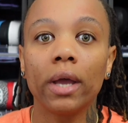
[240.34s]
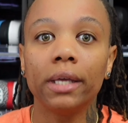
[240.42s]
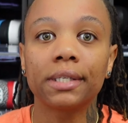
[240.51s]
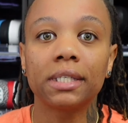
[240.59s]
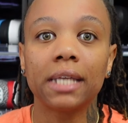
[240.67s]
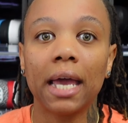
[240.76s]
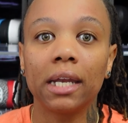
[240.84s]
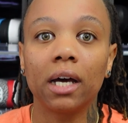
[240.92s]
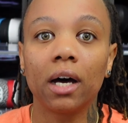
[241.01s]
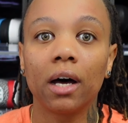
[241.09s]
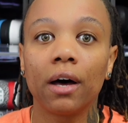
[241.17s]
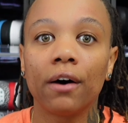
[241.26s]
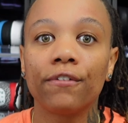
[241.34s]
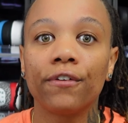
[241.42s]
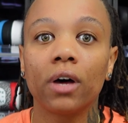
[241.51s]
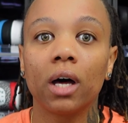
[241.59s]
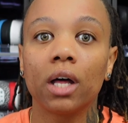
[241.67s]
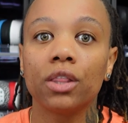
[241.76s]
instead
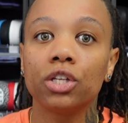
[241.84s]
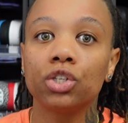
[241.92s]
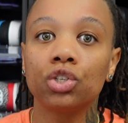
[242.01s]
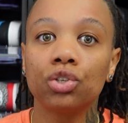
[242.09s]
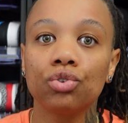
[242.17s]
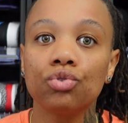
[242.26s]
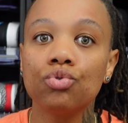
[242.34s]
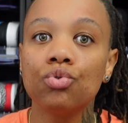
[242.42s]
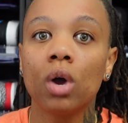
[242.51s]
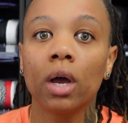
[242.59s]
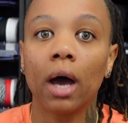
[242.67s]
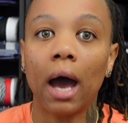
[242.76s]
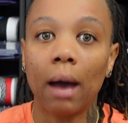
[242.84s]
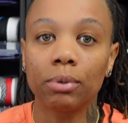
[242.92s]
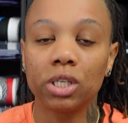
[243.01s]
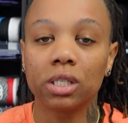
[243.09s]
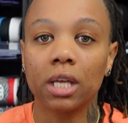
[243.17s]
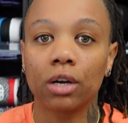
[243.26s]
of the two
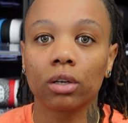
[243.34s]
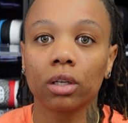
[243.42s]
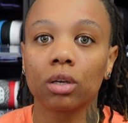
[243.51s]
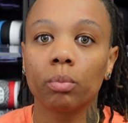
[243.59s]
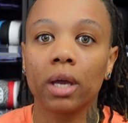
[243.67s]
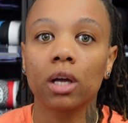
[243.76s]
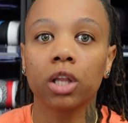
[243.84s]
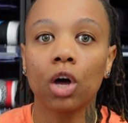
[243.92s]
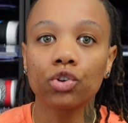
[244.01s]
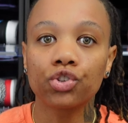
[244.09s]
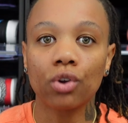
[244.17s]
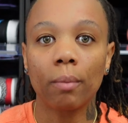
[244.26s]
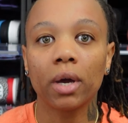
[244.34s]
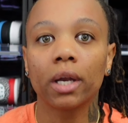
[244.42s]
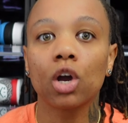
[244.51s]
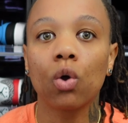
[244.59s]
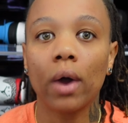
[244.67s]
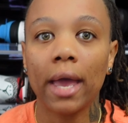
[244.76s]
options that are a little bit closer, I'm going
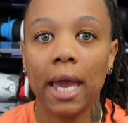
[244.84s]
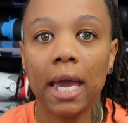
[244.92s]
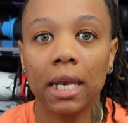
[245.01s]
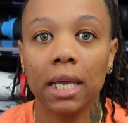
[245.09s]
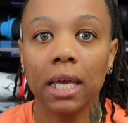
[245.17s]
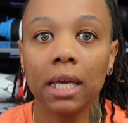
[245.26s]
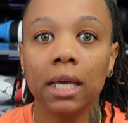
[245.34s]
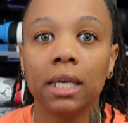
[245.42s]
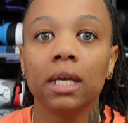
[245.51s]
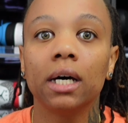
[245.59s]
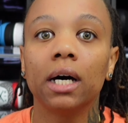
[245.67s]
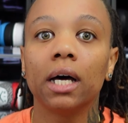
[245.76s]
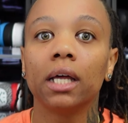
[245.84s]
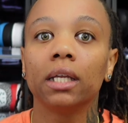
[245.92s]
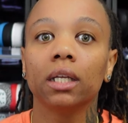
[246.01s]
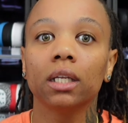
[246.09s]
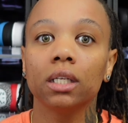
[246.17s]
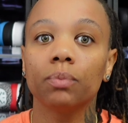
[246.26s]
to go ahead
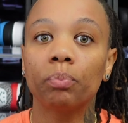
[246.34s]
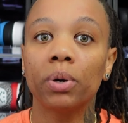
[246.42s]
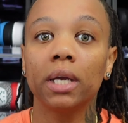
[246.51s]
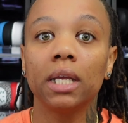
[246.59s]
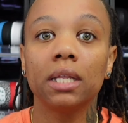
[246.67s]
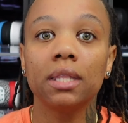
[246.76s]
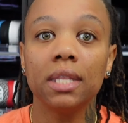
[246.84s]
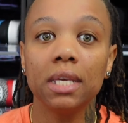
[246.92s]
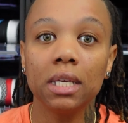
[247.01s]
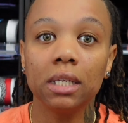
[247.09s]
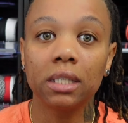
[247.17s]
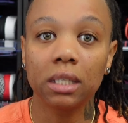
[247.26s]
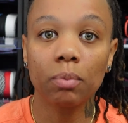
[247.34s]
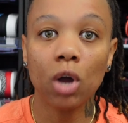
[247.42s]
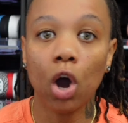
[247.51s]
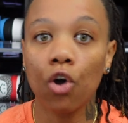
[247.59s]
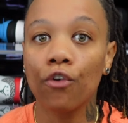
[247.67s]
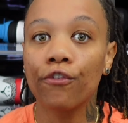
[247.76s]
and put in the zip
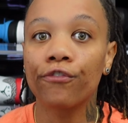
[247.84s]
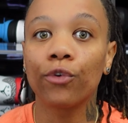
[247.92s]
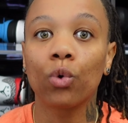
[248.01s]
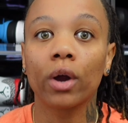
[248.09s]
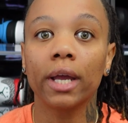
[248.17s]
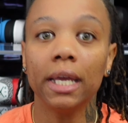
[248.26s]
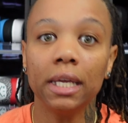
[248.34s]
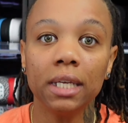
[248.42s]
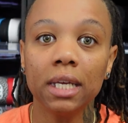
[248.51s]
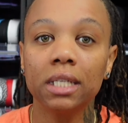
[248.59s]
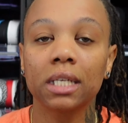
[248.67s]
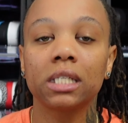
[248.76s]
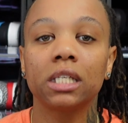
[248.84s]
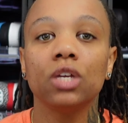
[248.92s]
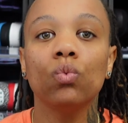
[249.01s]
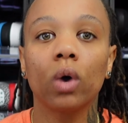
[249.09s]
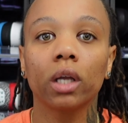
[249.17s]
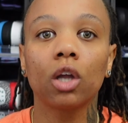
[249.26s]
code for Indy to
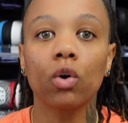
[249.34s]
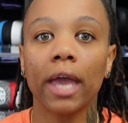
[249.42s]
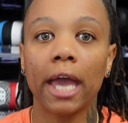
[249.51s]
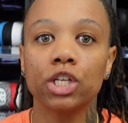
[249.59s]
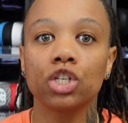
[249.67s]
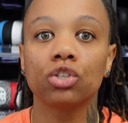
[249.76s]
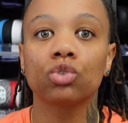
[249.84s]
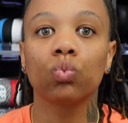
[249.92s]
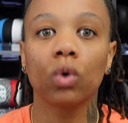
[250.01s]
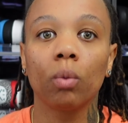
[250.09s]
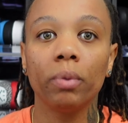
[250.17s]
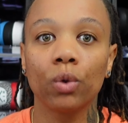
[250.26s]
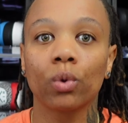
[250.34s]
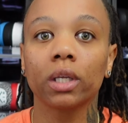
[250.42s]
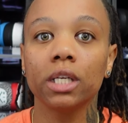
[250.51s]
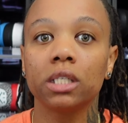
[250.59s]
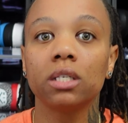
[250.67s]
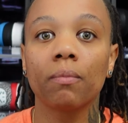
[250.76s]
see what locations will be
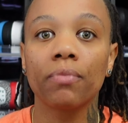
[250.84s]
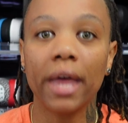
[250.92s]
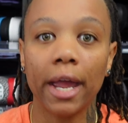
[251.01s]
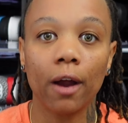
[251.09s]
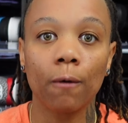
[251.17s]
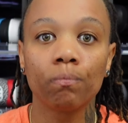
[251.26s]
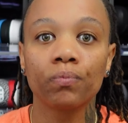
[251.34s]
releasing them there.